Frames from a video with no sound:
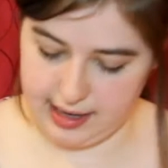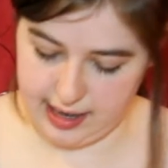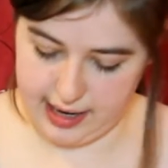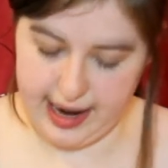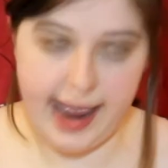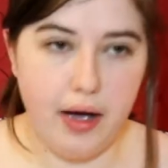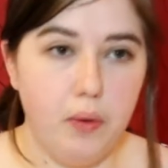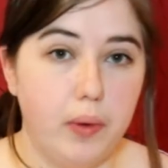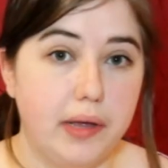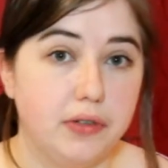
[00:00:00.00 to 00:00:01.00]
And now
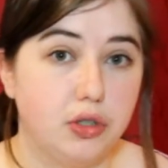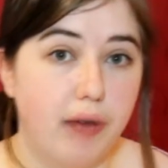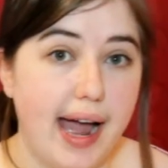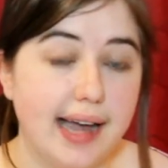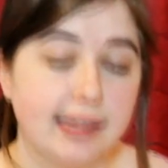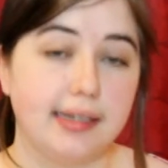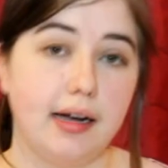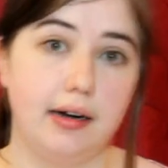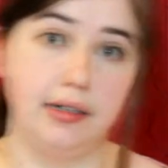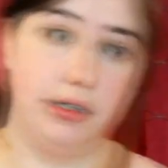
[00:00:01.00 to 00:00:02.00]
we've tracked
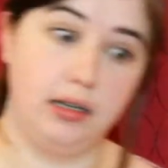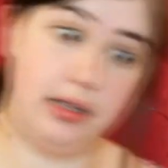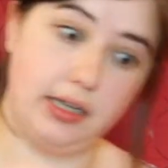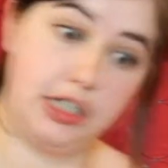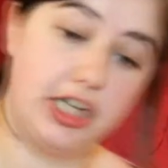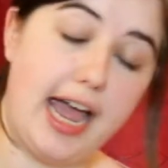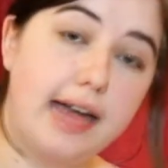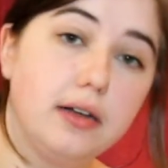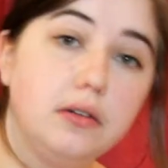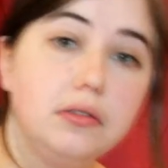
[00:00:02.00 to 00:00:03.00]
the
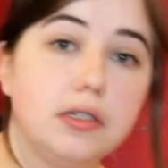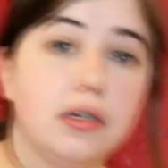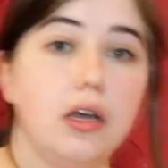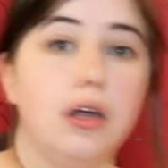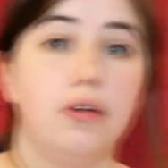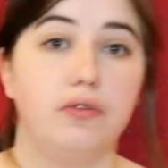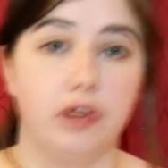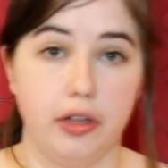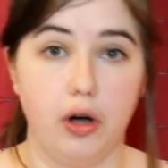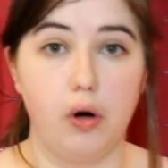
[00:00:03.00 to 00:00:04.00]
shadows
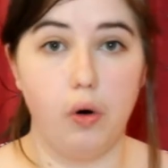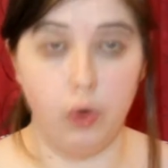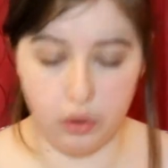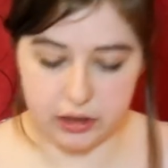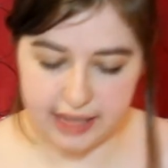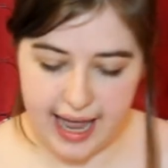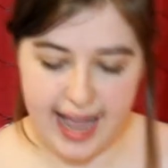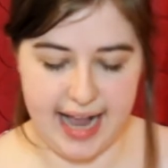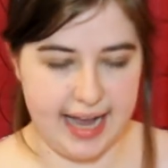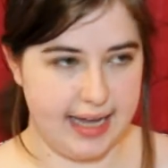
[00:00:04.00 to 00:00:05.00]
for the whole
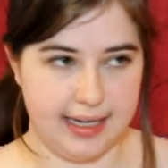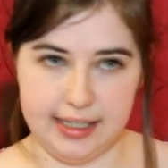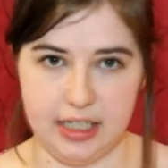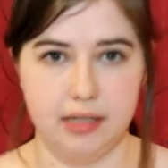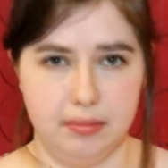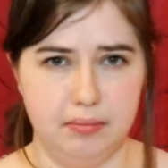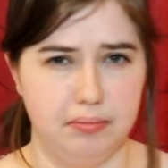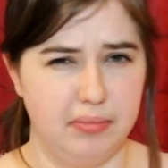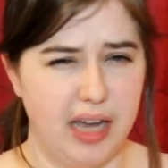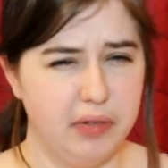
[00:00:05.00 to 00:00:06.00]
day.
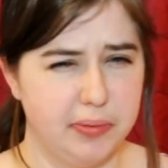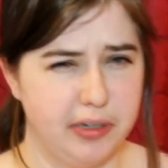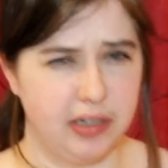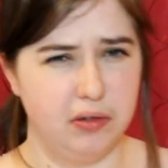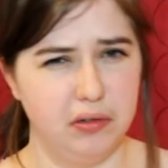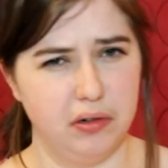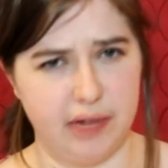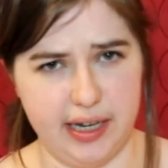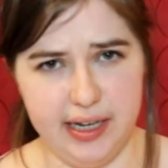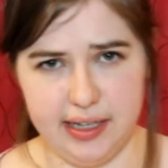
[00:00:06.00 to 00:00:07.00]
That was pretty cool,
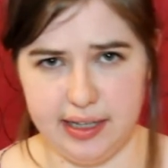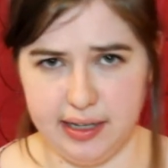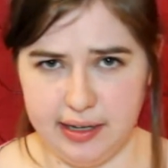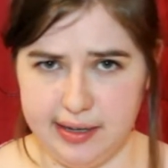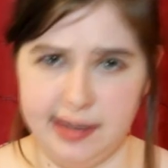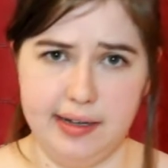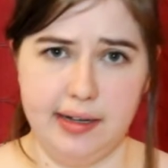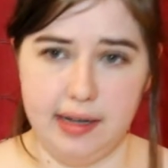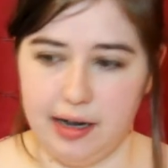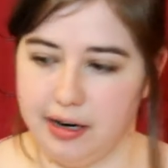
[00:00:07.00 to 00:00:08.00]
right?
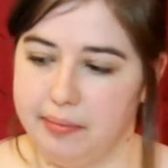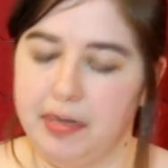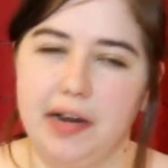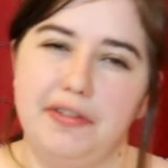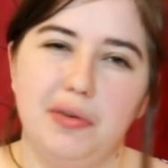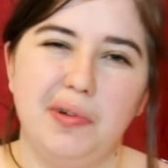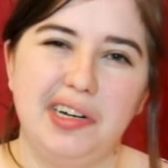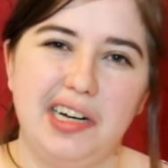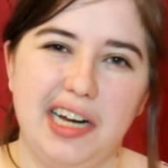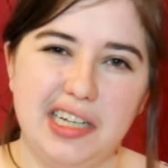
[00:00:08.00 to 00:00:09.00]
But if you want
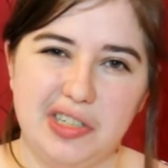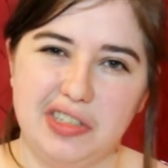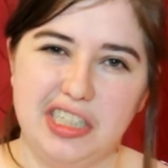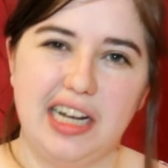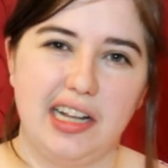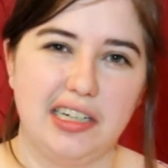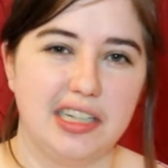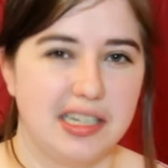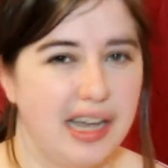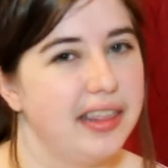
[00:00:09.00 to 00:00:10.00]
an extra challenge,
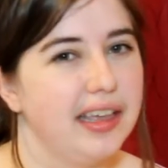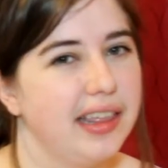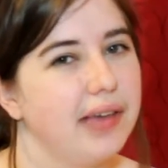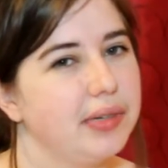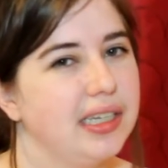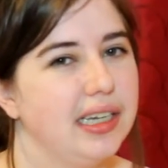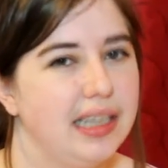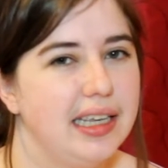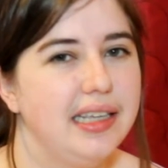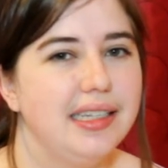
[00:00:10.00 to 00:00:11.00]
because I think that was getting
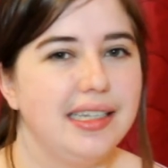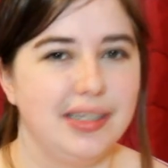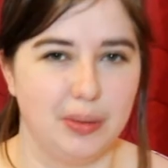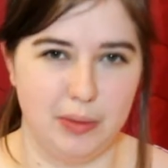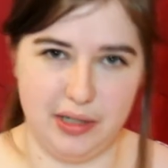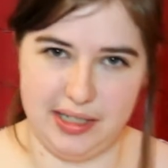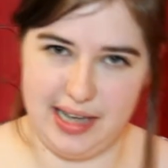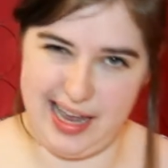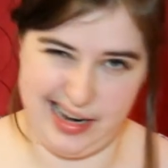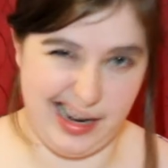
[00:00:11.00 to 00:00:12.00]
easy towards
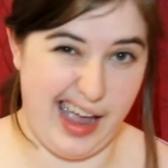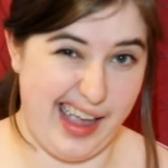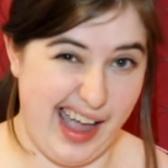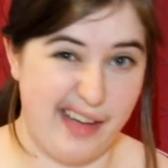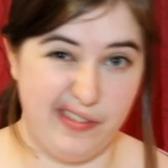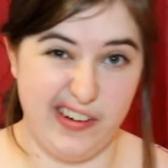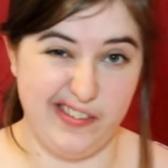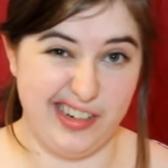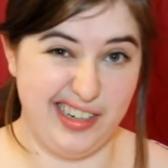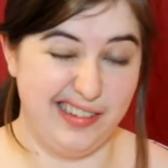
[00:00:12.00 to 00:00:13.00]
the end, I have one
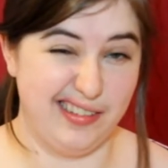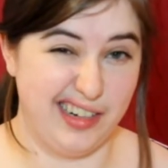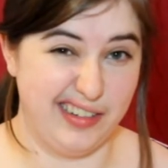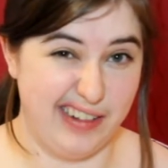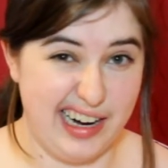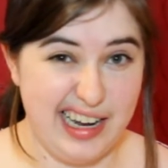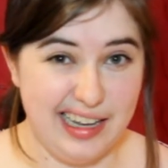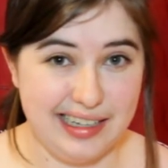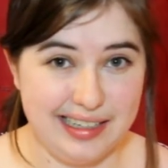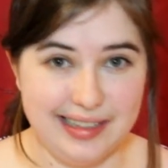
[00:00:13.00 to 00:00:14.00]
for you. Are you ready?
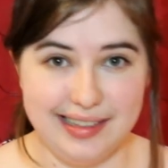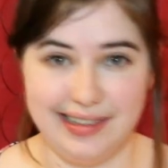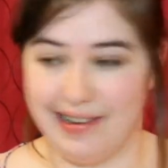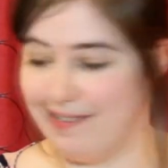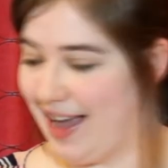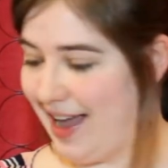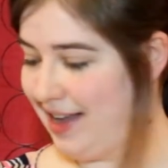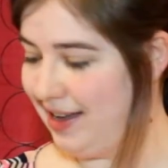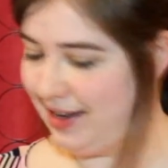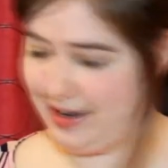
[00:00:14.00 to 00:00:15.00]
Okay,
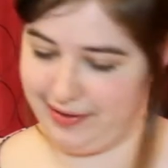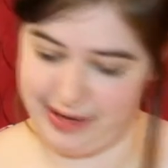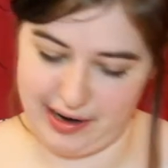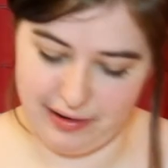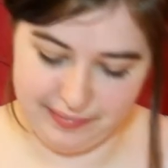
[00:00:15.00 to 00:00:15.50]
here we go.